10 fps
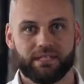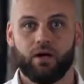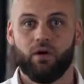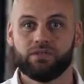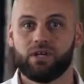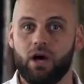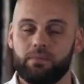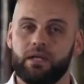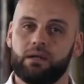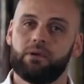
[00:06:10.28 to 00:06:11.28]
and I also
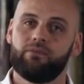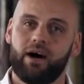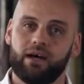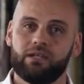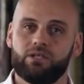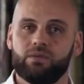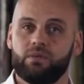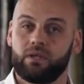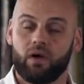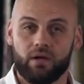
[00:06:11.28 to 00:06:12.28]
hope that it provided you
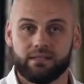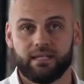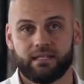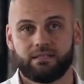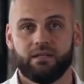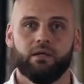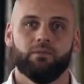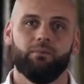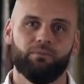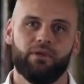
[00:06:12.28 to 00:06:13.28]
with context
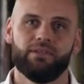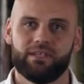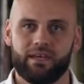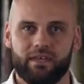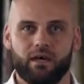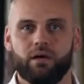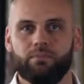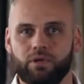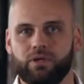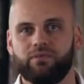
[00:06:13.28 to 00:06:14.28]
when putting together a
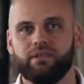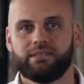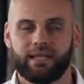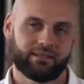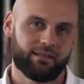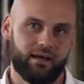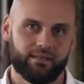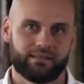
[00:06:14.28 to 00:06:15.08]
beautiful tactile